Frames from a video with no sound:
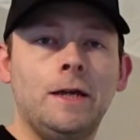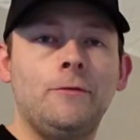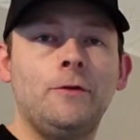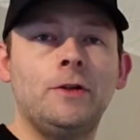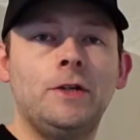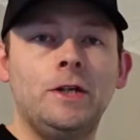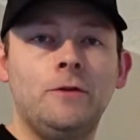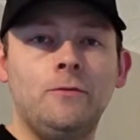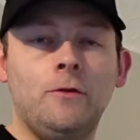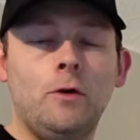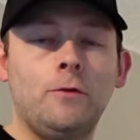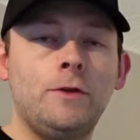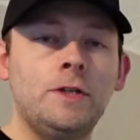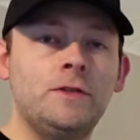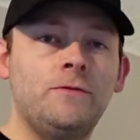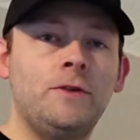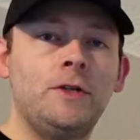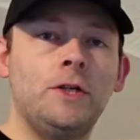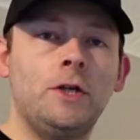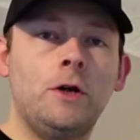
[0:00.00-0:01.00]
If you did find this
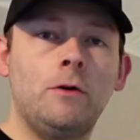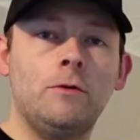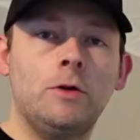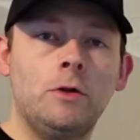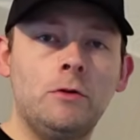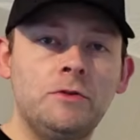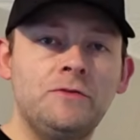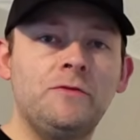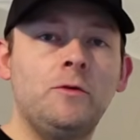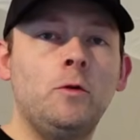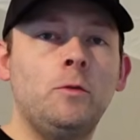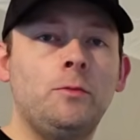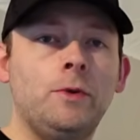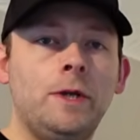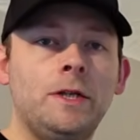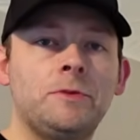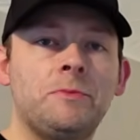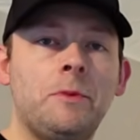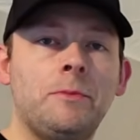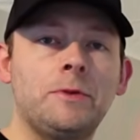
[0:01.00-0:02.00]
video useful,
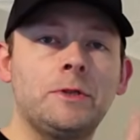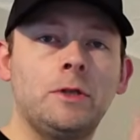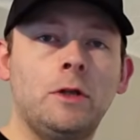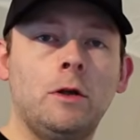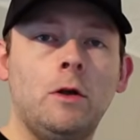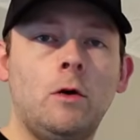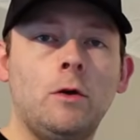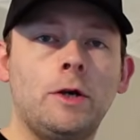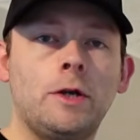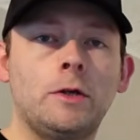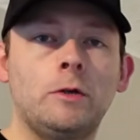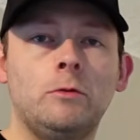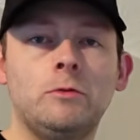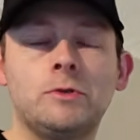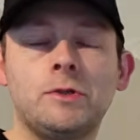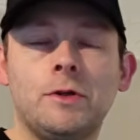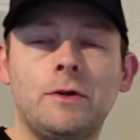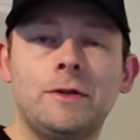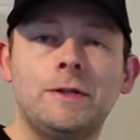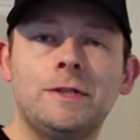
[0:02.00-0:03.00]
please remember to like and
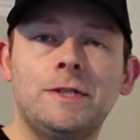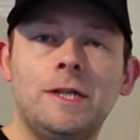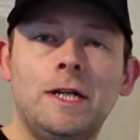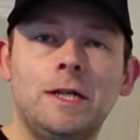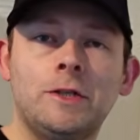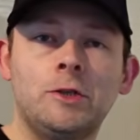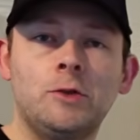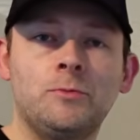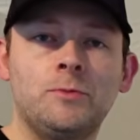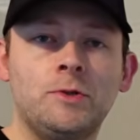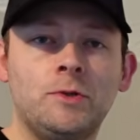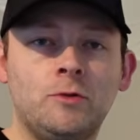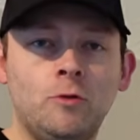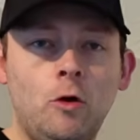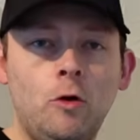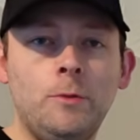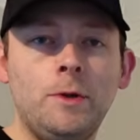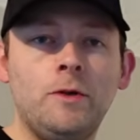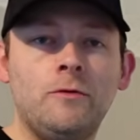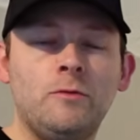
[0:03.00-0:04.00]
also consider
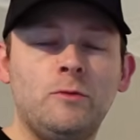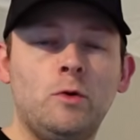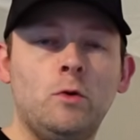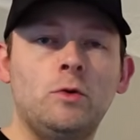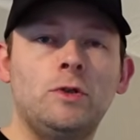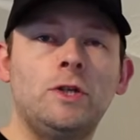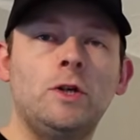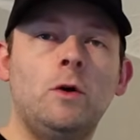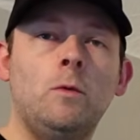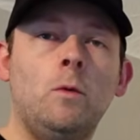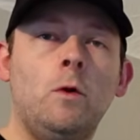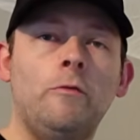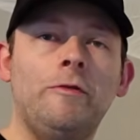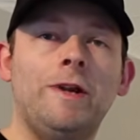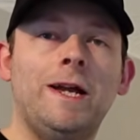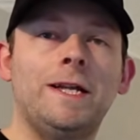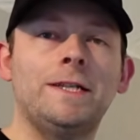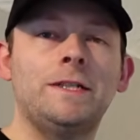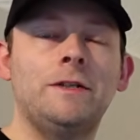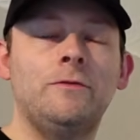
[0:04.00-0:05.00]
subscribing for more DIY
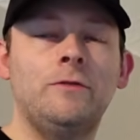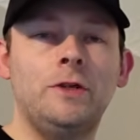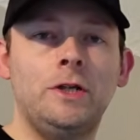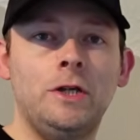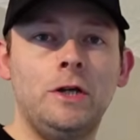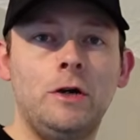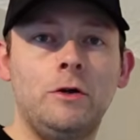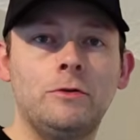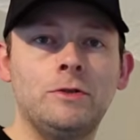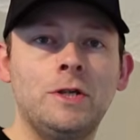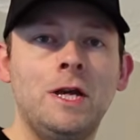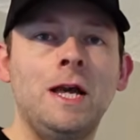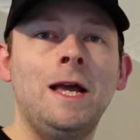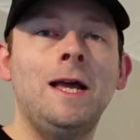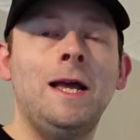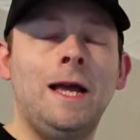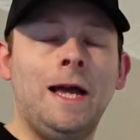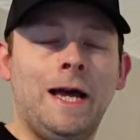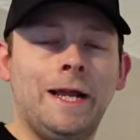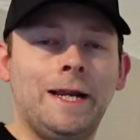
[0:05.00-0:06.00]
related videos.
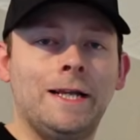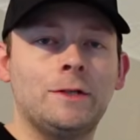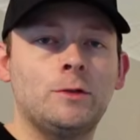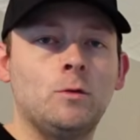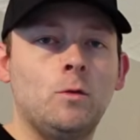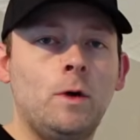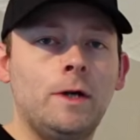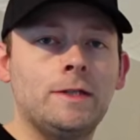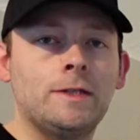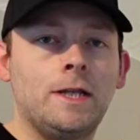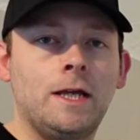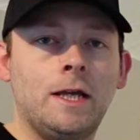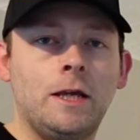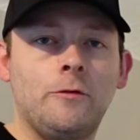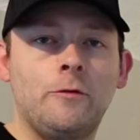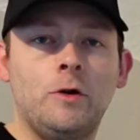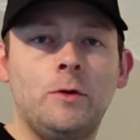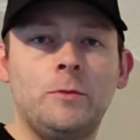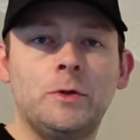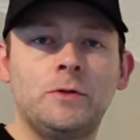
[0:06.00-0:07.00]
And as always, thank you
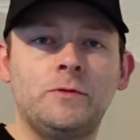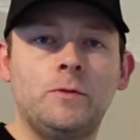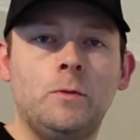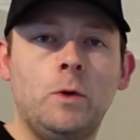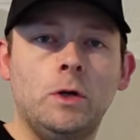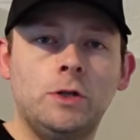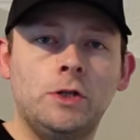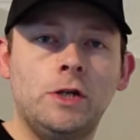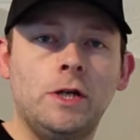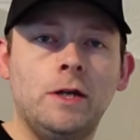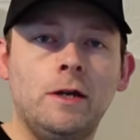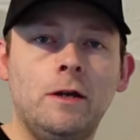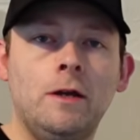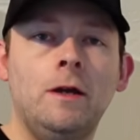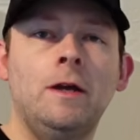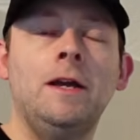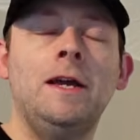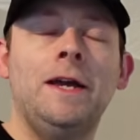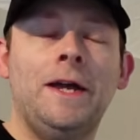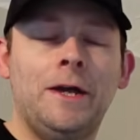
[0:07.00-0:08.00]
very much for watching,
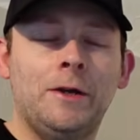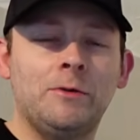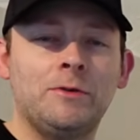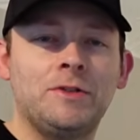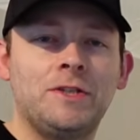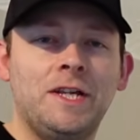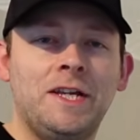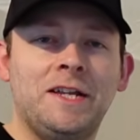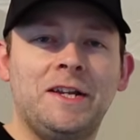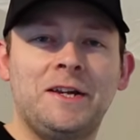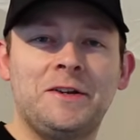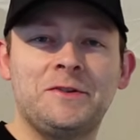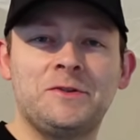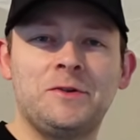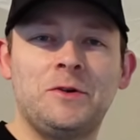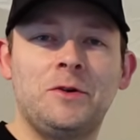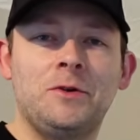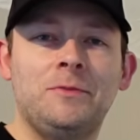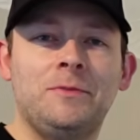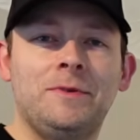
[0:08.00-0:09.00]
and I'll see you next
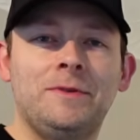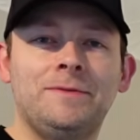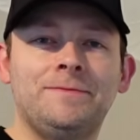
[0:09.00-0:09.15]
time.